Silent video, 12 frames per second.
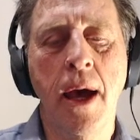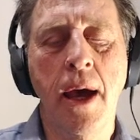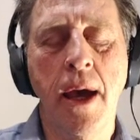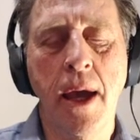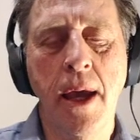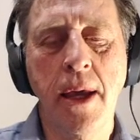
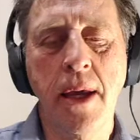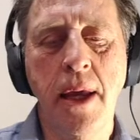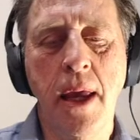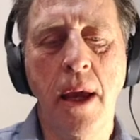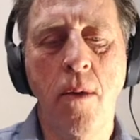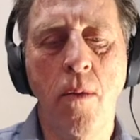He
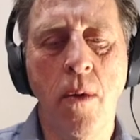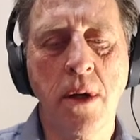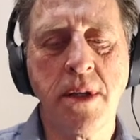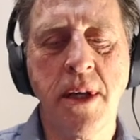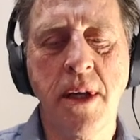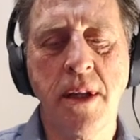was
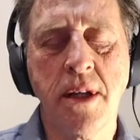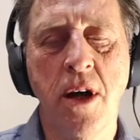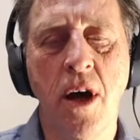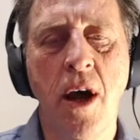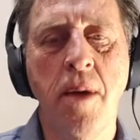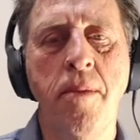at the
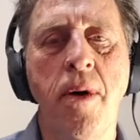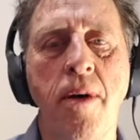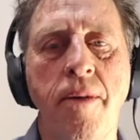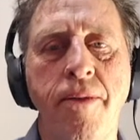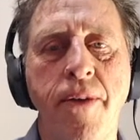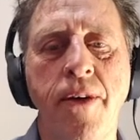time
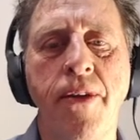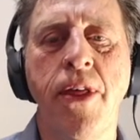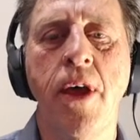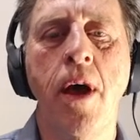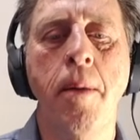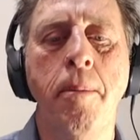5th
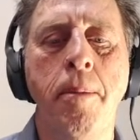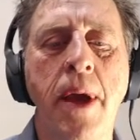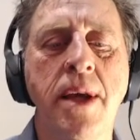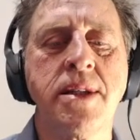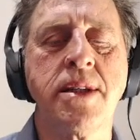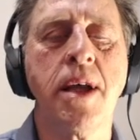
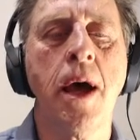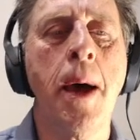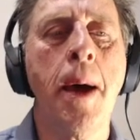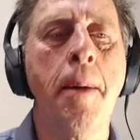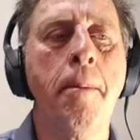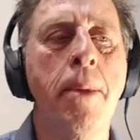best
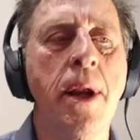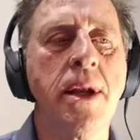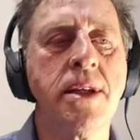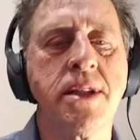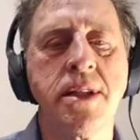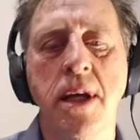
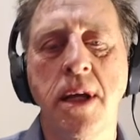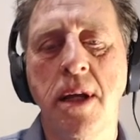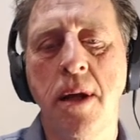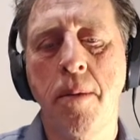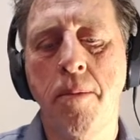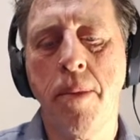Blitz
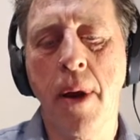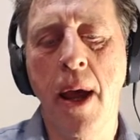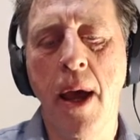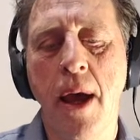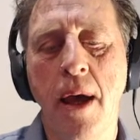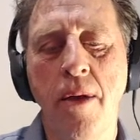
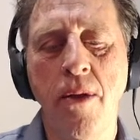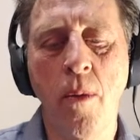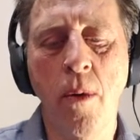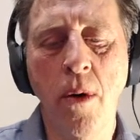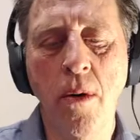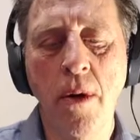player in the
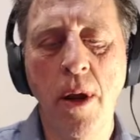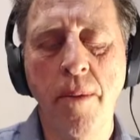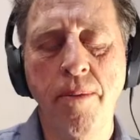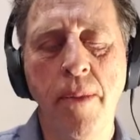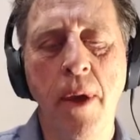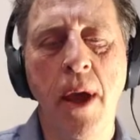world,
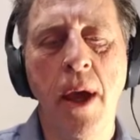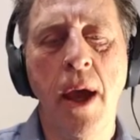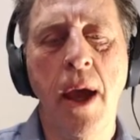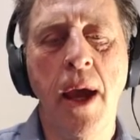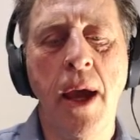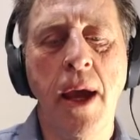
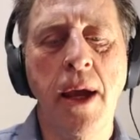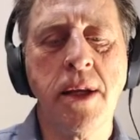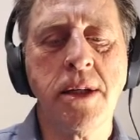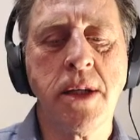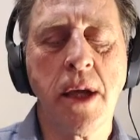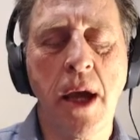and
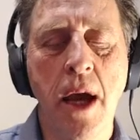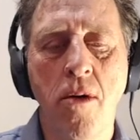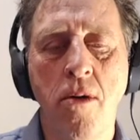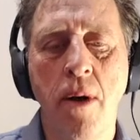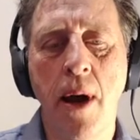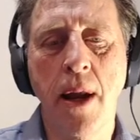
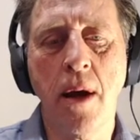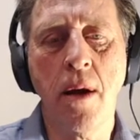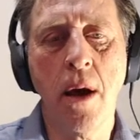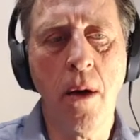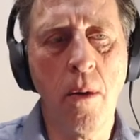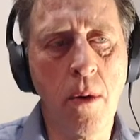Caruana
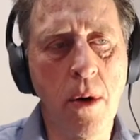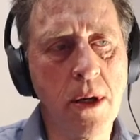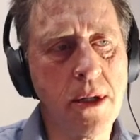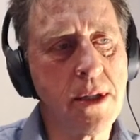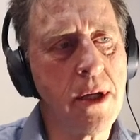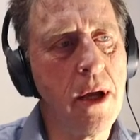
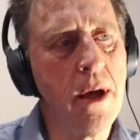was